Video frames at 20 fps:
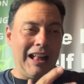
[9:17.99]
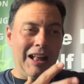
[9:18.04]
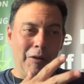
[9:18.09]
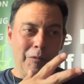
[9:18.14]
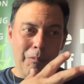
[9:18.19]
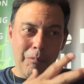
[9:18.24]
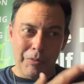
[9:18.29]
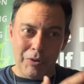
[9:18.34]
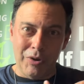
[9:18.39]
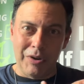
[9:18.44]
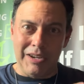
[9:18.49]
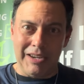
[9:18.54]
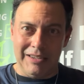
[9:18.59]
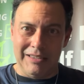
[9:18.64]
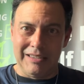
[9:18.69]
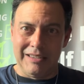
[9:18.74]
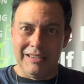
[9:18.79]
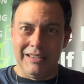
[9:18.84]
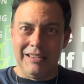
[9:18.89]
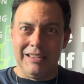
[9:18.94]
I'll put
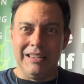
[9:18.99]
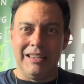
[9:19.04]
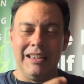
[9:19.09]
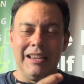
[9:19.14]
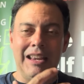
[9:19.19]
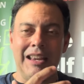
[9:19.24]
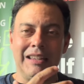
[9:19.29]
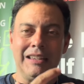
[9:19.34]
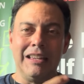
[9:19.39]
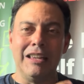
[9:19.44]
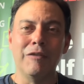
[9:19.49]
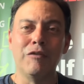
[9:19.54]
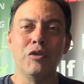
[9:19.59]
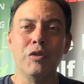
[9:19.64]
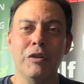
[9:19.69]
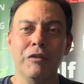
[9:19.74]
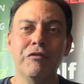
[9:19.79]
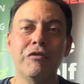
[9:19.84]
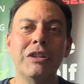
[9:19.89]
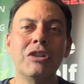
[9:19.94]
it and, and give
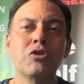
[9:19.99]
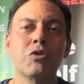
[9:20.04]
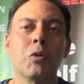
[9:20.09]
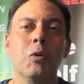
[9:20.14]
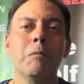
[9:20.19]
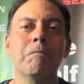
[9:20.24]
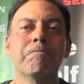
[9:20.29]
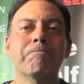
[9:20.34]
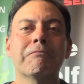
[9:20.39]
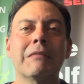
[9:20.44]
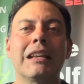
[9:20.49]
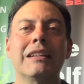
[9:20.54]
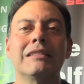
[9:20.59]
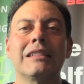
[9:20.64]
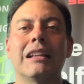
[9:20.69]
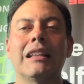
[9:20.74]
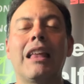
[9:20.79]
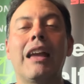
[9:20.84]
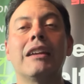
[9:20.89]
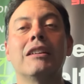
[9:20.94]
you a visual, as
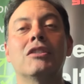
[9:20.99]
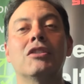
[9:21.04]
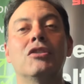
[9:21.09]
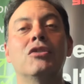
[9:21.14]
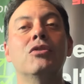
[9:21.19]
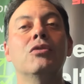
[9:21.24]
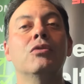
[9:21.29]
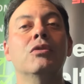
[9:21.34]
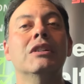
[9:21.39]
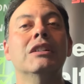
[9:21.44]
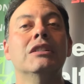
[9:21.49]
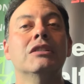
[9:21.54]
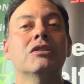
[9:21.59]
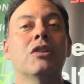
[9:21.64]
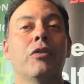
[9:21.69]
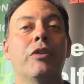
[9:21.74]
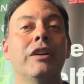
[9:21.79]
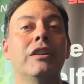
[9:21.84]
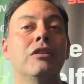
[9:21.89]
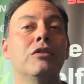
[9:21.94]
I like to do, so
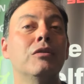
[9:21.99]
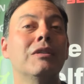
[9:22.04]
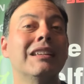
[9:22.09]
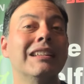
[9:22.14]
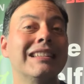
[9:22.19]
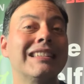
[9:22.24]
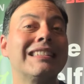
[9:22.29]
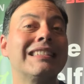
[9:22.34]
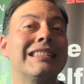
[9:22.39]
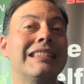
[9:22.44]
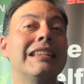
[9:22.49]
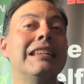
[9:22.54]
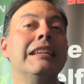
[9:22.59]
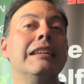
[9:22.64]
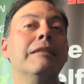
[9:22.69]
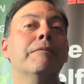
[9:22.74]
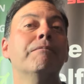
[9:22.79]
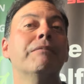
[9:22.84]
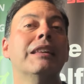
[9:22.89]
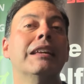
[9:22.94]
that you can
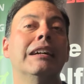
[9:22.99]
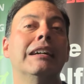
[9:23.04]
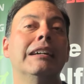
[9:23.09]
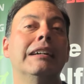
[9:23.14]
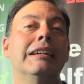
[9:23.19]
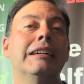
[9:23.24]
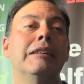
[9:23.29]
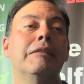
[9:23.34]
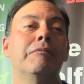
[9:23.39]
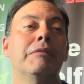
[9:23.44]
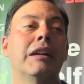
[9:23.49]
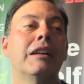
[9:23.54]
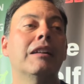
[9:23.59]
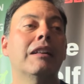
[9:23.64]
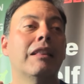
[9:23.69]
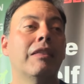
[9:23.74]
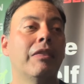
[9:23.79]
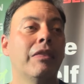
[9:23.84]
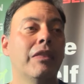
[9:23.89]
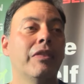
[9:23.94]
see um,
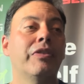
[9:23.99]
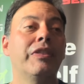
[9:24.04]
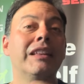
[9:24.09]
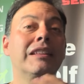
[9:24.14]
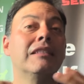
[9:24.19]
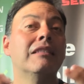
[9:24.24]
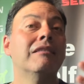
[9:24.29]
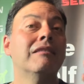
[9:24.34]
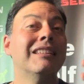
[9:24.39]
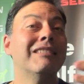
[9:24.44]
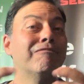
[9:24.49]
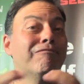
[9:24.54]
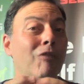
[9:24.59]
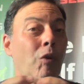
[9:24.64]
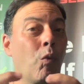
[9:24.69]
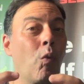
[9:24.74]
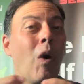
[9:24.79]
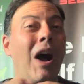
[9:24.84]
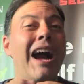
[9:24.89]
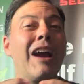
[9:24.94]
that
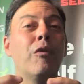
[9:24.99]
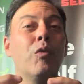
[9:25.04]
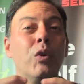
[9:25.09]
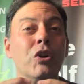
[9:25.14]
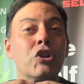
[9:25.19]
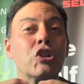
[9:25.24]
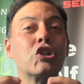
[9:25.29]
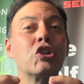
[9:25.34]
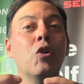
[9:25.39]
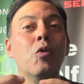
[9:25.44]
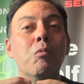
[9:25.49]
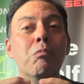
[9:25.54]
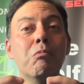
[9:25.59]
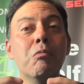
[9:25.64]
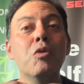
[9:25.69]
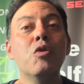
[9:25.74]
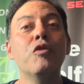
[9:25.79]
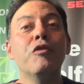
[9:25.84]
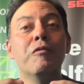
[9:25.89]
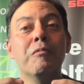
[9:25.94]
why we're so
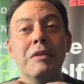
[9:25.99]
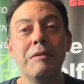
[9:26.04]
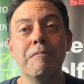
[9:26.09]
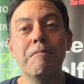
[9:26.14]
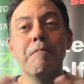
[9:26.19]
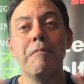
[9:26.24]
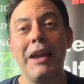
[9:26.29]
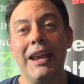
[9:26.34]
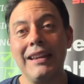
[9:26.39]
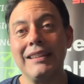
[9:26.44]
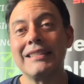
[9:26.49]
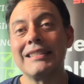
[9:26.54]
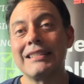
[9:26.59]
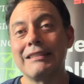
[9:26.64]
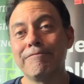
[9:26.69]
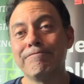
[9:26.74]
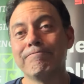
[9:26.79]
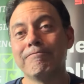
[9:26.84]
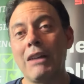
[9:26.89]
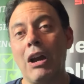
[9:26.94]
movement based.
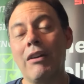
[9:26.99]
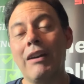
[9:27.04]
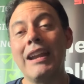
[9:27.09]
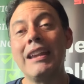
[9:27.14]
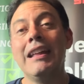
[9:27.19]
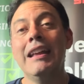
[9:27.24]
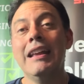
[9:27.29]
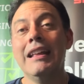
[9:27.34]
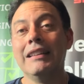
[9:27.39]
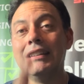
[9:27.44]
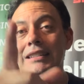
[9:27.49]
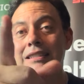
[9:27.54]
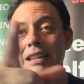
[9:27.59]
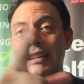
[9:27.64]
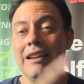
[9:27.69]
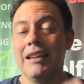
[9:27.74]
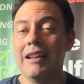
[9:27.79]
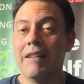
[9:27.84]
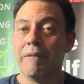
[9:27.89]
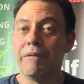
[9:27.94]
All right,
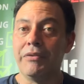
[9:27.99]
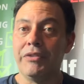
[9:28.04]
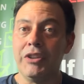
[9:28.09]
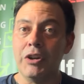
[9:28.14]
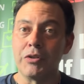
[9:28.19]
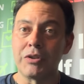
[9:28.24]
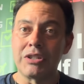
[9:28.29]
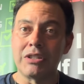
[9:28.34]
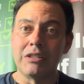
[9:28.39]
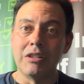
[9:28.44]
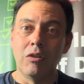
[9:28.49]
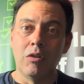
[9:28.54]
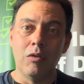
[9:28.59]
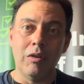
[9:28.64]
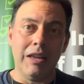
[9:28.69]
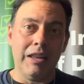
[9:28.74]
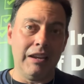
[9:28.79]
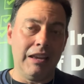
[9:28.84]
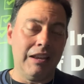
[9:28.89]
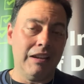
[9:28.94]
listen, there's still
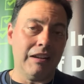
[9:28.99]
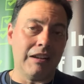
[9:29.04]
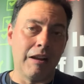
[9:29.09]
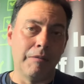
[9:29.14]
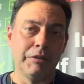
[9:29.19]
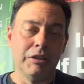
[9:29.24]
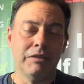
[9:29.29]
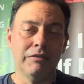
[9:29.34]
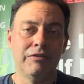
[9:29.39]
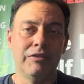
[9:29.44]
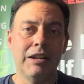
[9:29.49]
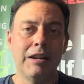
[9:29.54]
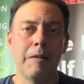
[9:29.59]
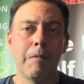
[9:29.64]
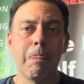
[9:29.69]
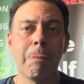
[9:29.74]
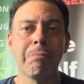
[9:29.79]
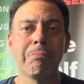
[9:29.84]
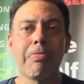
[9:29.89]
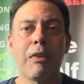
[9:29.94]
in, in a couple of
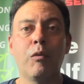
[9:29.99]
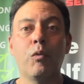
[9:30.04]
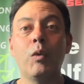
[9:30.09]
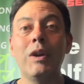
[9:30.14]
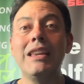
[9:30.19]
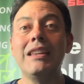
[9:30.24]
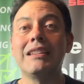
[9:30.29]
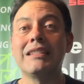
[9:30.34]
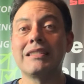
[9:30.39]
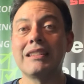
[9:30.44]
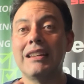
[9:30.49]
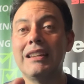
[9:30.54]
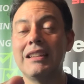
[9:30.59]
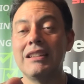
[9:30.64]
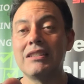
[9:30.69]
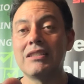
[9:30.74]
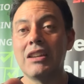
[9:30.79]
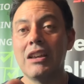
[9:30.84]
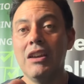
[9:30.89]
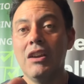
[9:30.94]
um, weeks
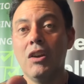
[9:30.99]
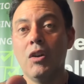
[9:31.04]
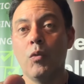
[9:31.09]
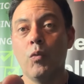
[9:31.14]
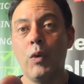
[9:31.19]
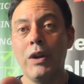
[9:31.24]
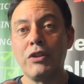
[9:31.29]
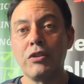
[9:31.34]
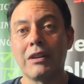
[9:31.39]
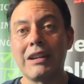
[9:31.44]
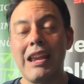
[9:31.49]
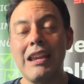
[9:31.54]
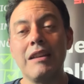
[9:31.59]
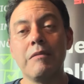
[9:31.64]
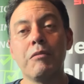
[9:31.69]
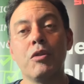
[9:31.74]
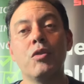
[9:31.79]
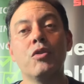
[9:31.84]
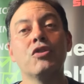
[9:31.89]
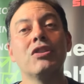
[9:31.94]
is Winter Cane
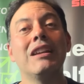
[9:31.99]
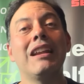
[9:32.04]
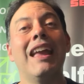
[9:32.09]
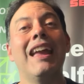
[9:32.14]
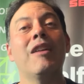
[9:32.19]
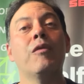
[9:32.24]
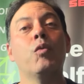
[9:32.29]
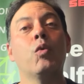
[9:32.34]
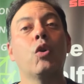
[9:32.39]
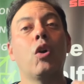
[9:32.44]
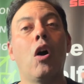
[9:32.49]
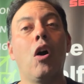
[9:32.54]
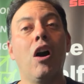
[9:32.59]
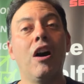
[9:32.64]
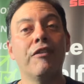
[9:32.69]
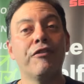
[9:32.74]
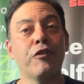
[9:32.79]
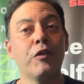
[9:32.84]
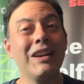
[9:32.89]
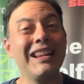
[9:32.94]
Immersion, and we're
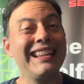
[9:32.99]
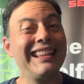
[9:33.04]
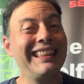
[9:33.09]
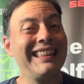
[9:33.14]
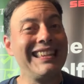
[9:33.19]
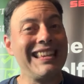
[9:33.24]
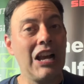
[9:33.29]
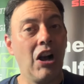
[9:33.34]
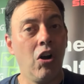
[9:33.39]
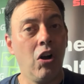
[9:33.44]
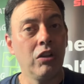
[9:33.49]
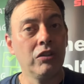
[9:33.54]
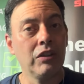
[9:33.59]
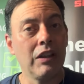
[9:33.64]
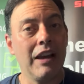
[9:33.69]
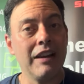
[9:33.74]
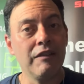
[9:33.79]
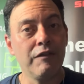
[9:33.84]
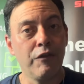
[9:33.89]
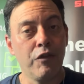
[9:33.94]
offering the
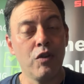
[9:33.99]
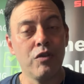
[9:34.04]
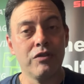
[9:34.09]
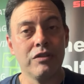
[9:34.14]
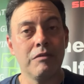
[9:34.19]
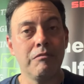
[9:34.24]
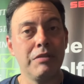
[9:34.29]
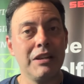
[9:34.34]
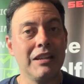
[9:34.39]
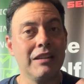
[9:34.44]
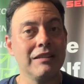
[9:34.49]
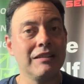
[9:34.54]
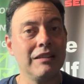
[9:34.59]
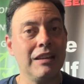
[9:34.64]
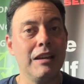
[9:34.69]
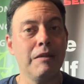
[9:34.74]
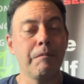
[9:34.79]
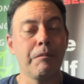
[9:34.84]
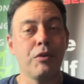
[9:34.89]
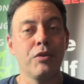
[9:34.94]
online version because
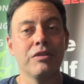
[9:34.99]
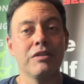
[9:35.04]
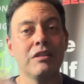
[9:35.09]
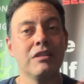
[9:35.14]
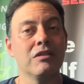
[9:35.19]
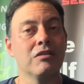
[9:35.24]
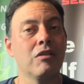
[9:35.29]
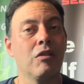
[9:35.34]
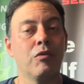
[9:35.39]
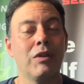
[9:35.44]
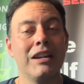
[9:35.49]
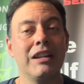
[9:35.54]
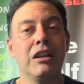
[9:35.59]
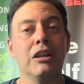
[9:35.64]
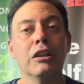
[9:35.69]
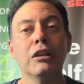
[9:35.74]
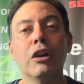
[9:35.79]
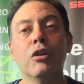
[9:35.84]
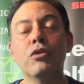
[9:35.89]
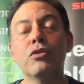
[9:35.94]
in person is already
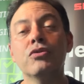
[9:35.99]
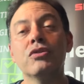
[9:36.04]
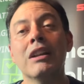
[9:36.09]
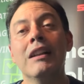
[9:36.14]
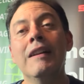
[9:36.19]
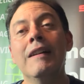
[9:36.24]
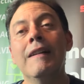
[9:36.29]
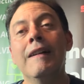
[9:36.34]
closed.